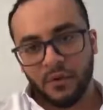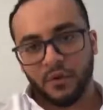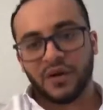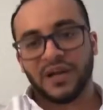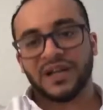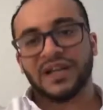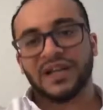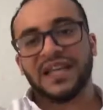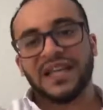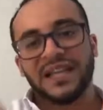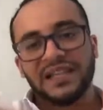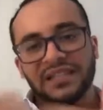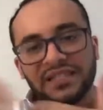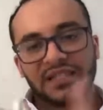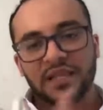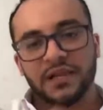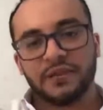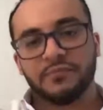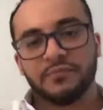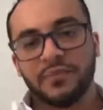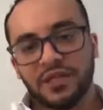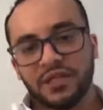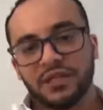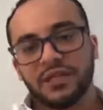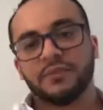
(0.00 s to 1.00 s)
or an easier
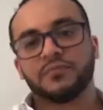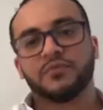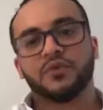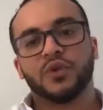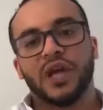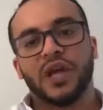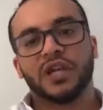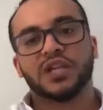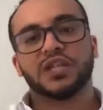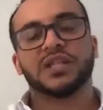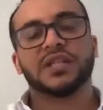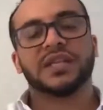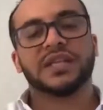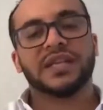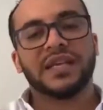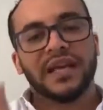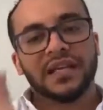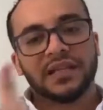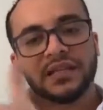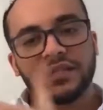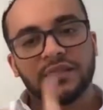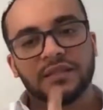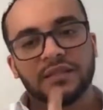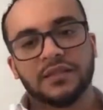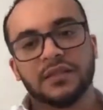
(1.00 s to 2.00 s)
medium to actually
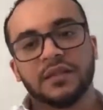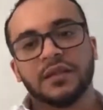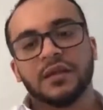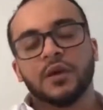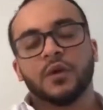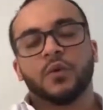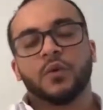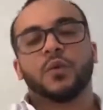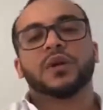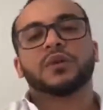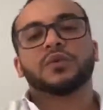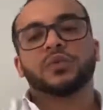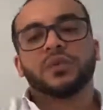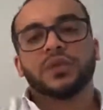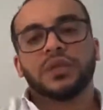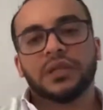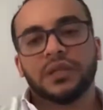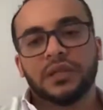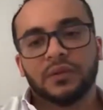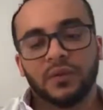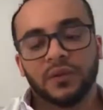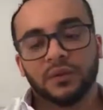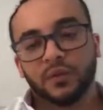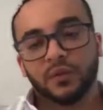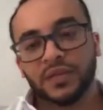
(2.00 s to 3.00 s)
get what we
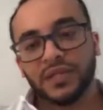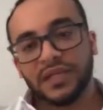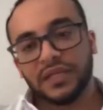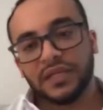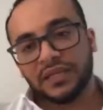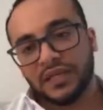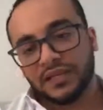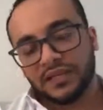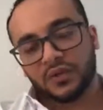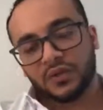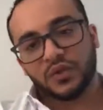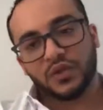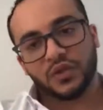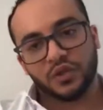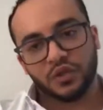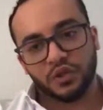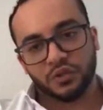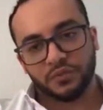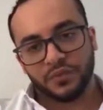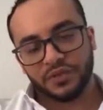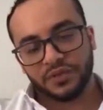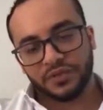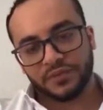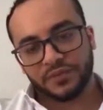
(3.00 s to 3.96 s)
need as consumers.